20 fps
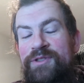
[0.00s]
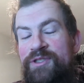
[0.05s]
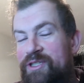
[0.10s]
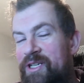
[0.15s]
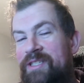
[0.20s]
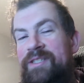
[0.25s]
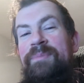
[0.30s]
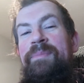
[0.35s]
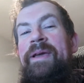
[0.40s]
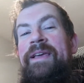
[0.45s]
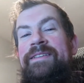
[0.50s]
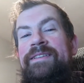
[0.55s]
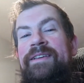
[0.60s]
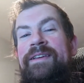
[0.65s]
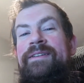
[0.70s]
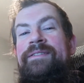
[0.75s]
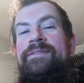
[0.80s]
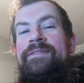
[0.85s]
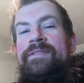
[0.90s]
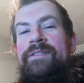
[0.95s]
She's
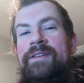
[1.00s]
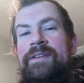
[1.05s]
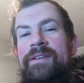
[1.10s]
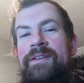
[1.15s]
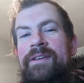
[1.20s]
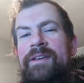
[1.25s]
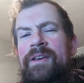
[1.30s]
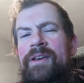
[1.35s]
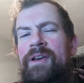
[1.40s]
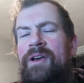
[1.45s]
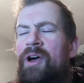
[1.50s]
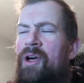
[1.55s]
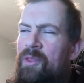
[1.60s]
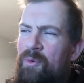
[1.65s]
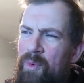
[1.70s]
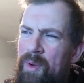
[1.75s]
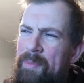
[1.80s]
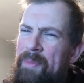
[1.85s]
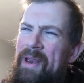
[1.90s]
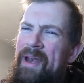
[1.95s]
amazing.
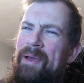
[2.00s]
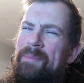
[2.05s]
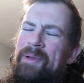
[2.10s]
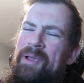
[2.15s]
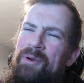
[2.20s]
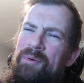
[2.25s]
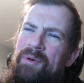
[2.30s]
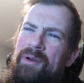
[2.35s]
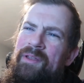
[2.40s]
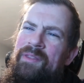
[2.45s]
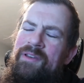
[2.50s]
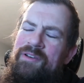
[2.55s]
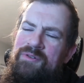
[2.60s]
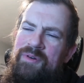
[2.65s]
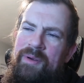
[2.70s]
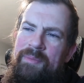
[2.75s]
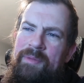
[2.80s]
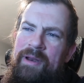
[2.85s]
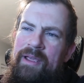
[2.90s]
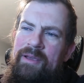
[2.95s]
Although we may not be going on the
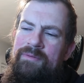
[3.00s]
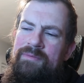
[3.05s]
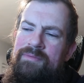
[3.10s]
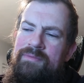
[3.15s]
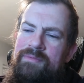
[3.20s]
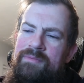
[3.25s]
trip now.